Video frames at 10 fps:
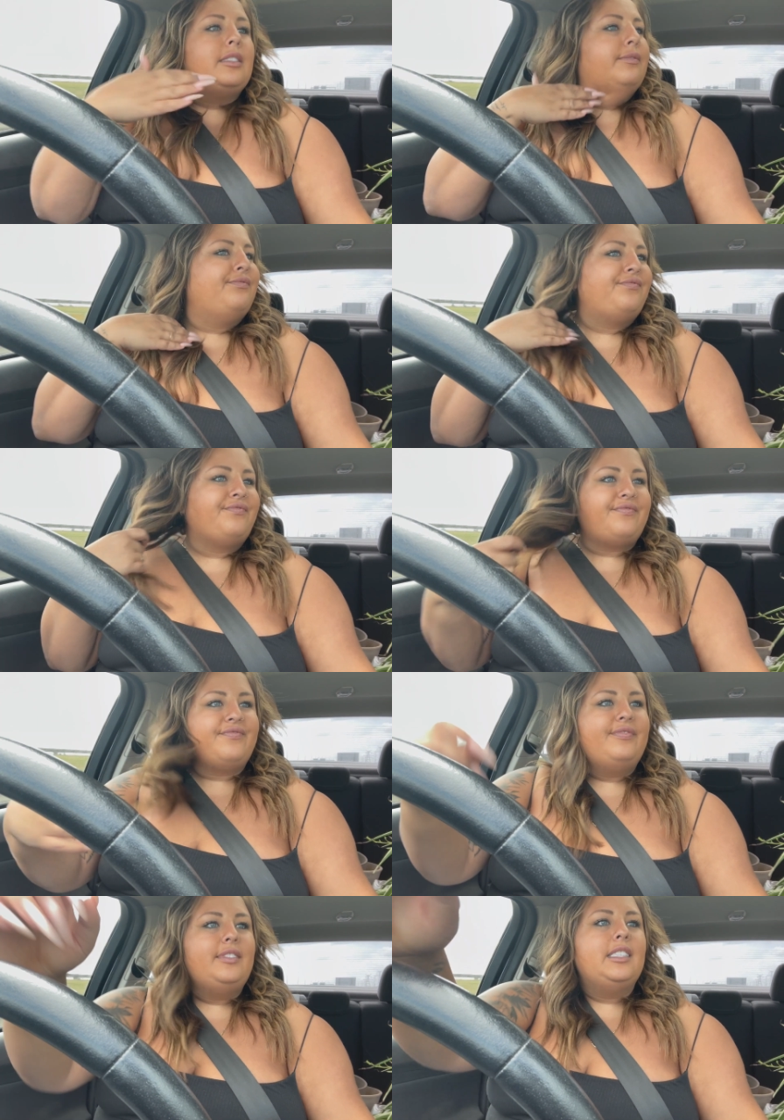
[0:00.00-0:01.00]

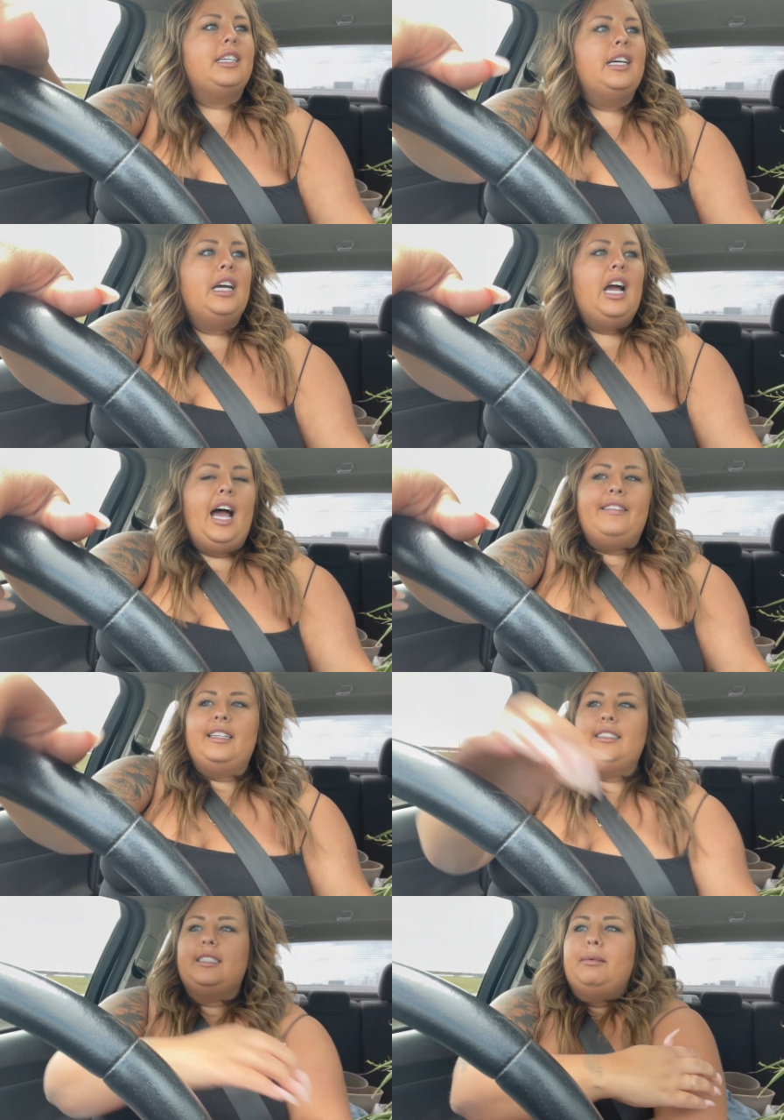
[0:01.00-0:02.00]
And
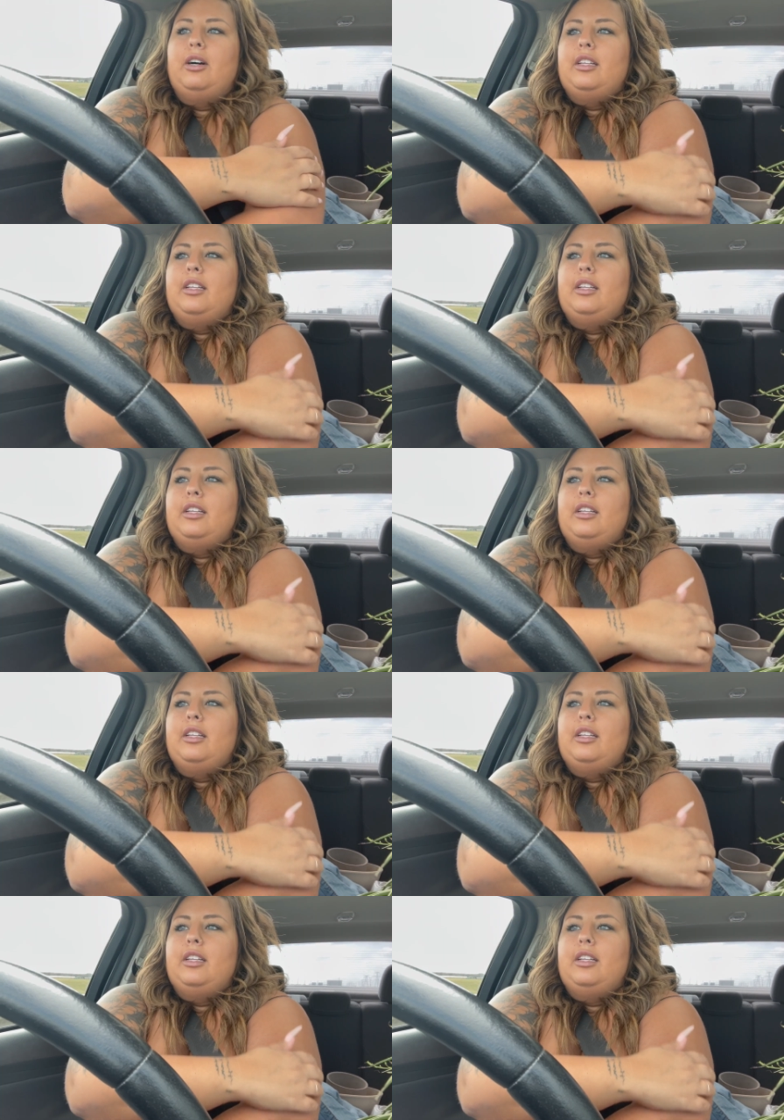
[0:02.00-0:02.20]
then did about